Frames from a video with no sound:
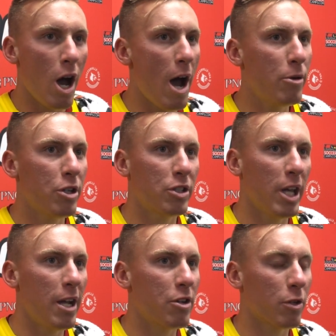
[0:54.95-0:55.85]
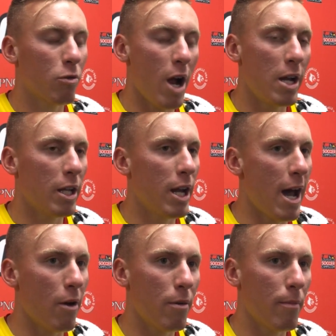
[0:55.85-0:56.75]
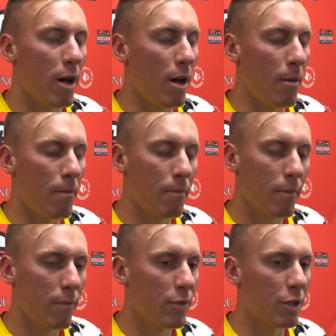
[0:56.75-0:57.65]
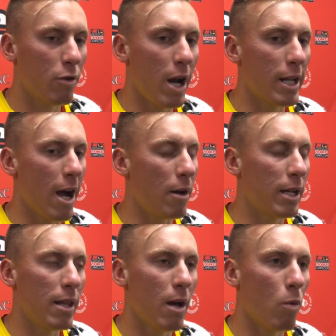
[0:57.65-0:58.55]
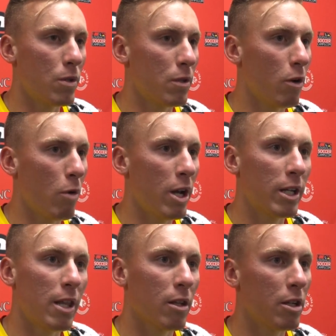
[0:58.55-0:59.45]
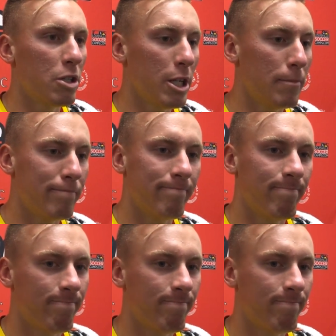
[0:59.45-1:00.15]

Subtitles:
I would just say just grinding it out, and getting that 1-0 win, getting the clean sheet.